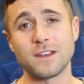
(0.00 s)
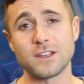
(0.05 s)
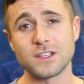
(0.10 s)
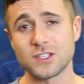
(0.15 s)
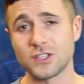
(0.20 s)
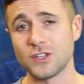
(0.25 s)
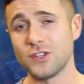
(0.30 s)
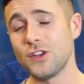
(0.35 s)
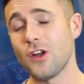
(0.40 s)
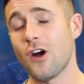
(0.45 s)

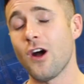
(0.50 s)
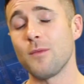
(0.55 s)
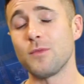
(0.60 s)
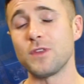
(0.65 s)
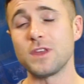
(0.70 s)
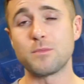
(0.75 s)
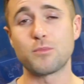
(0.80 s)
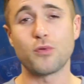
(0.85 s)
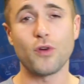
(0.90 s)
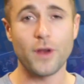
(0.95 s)
Anderson. I'm
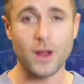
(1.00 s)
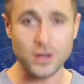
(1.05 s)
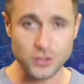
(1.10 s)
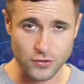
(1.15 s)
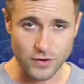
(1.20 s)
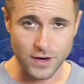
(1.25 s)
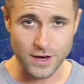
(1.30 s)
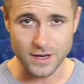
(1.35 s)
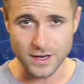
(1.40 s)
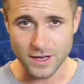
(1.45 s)
the product
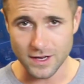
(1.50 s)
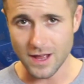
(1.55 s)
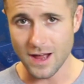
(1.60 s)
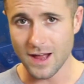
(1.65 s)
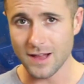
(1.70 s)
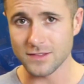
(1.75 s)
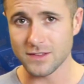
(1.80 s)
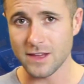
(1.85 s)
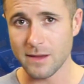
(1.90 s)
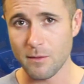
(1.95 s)
training
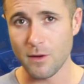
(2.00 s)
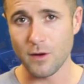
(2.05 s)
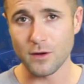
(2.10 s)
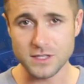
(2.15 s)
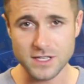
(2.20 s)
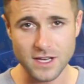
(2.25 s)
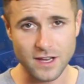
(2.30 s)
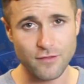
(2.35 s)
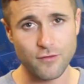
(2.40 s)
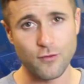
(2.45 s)
and demo
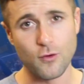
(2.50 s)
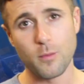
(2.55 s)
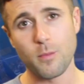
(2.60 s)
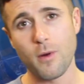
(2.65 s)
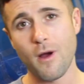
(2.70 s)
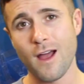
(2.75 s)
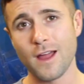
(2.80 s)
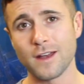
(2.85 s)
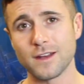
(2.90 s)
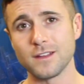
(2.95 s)
exec for
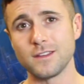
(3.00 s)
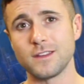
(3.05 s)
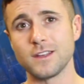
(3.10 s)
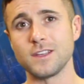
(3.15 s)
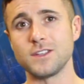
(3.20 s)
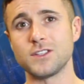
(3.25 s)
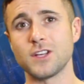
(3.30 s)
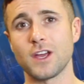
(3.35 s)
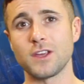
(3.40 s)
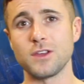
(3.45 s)
Pioneer
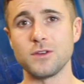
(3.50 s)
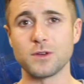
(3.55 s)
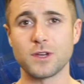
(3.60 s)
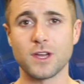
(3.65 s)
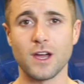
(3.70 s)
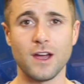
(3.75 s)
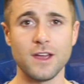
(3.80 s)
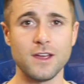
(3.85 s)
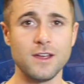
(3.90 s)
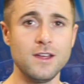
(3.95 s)
DJ
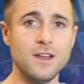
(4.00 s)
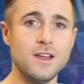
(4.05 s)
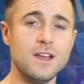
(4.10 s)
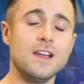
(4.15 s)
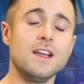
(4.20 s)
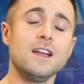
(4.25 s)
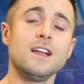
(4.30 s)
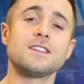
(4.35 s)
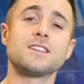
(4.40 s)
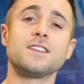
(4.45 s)
UK.
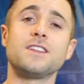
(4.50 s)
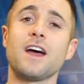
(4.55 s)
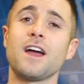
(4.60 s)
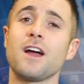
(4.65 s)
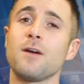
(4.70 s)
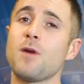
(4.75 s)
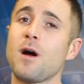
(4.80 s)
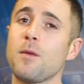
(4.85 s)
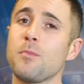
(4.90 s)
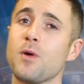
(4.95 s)
Today
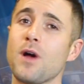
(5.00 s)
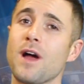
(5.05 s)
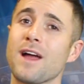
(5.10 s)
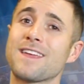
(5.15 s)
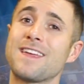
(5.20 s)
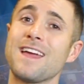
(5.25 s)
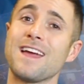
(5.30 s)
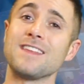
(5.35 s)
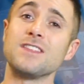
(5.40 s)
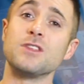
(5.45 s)
I'm up
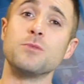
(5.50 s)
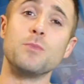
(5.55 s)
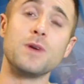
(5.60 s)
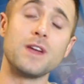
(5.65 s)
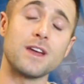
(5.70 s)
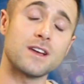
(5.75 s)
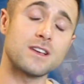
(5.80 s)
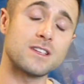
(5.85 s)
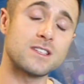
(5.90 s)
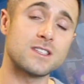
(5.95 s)
at Get in the
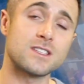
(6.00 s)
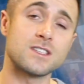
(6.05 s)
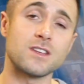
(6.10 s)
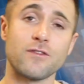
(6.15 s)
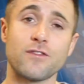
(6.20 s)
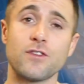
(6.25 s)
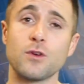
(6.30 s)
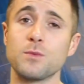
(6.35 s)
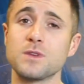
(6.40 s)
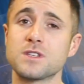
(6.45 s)
Mix,
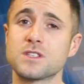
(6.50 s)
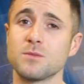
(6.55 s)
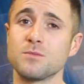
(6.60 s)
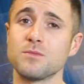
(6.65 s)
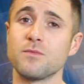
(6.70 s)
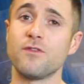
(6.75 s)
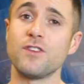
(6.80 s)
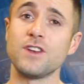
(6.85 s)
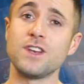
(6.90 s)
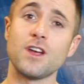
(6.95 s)
filming
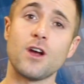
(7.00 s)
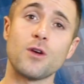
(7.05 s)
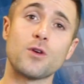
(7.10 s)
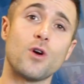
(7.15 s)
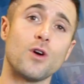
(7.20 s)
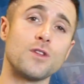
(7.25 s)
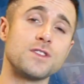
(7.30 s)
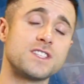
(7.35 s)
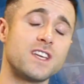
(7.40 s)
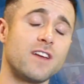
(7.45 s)
some video
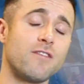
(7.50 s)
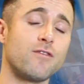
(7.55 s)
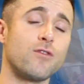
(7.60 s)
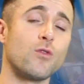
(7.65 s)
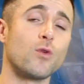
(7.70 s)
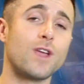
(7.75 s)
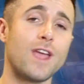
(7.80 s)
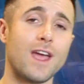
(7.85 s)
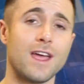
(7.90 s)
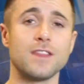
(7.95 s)
content
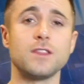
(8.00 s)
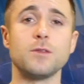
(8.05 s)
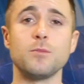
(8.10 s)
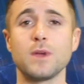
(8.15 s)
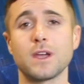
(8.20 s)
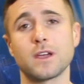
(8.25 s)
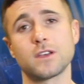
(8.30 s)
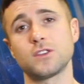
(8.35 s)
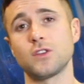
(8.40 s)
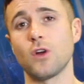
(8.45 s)
for
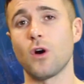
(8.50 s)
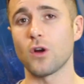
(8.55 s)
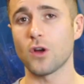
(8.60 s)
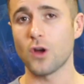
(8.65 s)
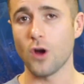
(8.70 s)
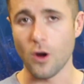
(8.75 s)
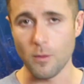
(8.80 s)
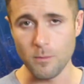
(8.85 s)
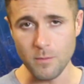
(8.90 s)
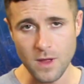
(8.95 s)

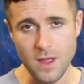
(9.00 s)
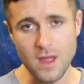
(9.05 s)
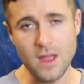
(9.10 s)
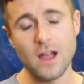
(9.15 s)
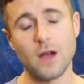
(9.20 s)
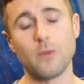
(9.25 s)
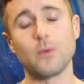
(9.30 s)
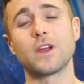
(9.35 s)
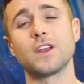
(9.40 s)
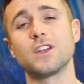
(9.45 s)
getinthemix.com,
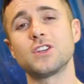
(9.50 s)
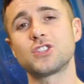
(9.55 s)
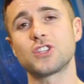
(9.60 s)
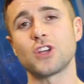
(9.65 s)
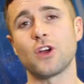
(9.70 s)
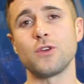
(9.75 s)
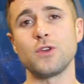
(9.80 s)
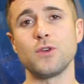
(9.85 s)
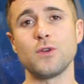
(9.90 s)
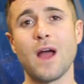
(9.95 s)
and we're going to
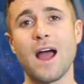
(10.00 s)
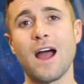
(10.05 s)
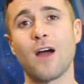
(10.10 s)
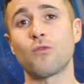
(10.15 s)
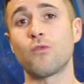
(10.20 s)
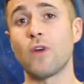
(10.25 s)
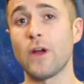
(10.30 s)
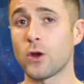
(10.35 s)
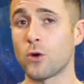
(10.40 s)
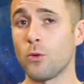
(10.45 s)
show you
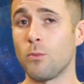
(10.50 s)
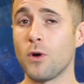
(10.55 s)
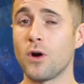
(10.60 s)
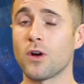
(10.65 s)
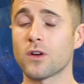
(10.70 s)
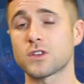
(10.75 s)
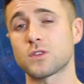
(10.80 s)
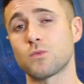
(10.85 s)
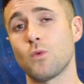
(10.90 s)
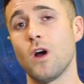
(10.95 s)
how
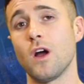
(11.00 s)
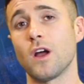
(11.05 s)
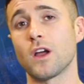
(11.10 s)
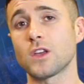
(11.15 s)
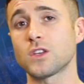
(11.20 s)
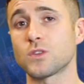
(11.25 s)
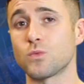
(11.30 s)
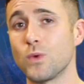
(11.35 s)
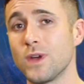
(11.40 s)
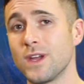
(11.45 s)
RekordBox
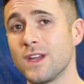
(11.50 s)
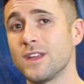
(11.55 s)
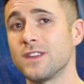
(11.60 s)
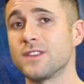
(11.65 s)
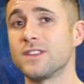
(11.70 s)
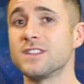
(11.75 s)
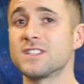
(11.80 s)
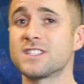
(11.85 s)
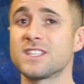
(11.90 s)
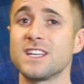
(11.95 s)
works
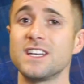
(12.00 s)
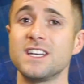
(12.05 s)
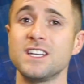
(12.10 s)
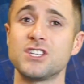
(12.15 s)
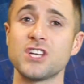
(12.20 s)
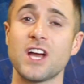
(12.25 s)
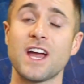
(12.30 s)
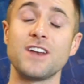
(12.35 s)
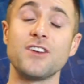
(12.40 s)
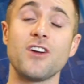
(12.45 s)
with the
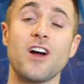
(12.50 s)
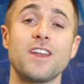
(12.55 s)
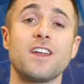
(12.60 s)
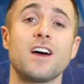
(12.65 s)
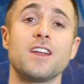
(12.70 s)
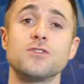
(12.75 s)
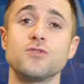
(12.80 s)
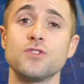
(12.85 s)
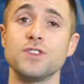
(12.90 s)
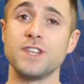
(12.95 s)

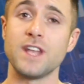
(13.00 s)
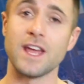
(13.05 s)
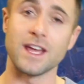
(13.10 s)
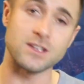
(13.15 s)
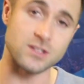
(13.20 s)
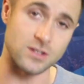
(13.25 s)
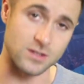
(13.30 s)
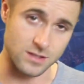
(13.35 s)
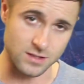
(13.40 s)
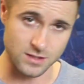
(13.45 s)
CDJ-900
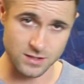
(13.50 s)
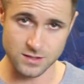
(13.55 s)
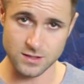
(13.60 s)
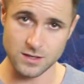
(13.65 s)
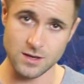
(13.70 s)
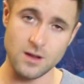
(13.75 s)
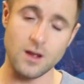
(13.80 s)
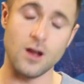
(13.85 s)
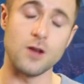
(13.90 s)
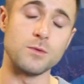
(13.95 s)
Nexus.
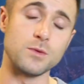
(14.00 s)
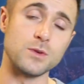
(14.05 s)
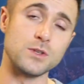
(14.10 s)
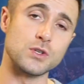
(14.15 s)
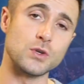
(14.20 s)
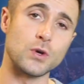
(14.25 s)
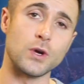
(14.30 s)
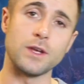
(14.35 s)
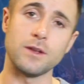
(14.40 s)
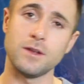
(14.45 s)
Hope you
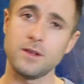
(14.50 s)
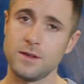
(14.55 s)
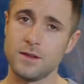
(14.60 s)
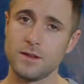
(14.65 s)
enjoy.